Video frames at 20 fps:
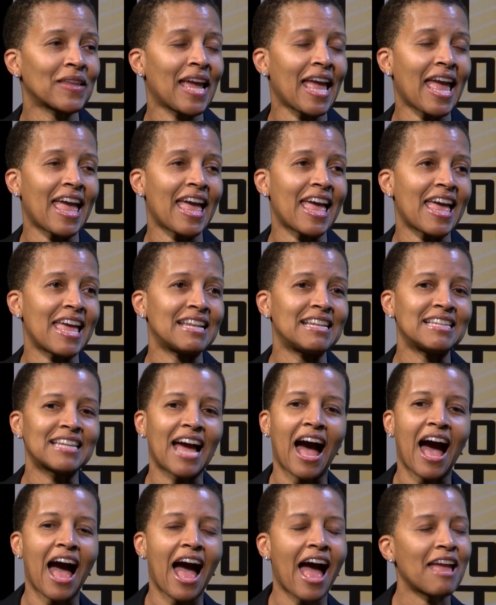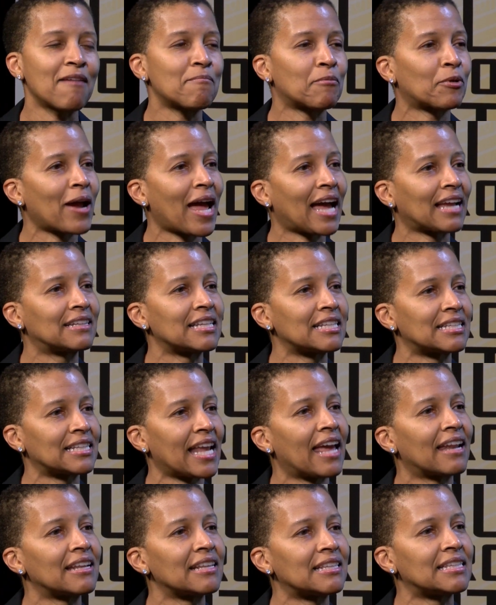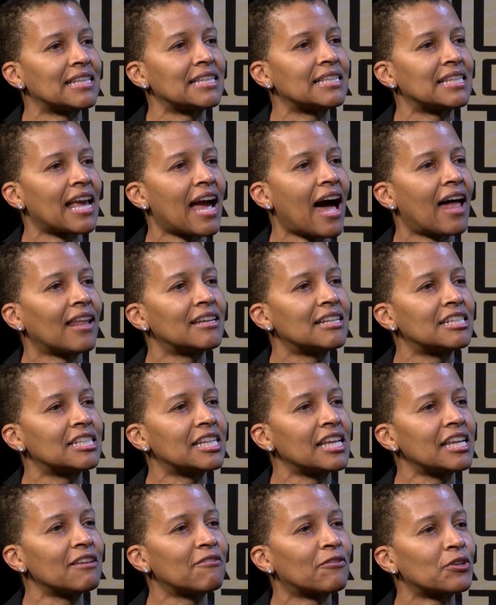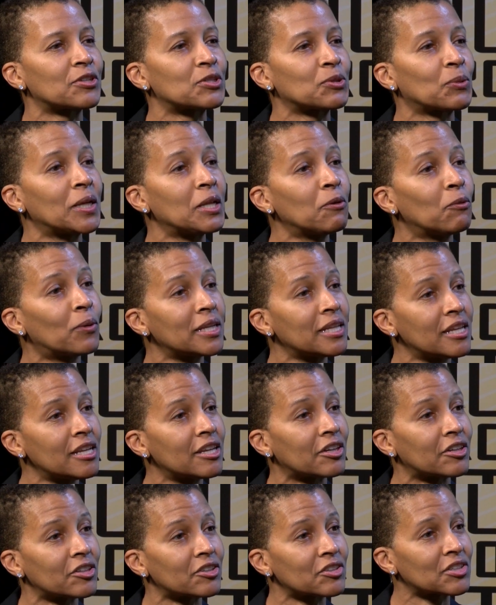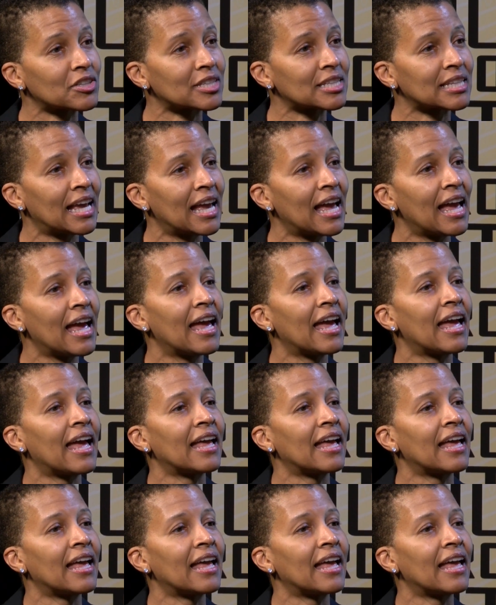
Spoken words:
And I practiced anesthesiology for 21 years. Okay.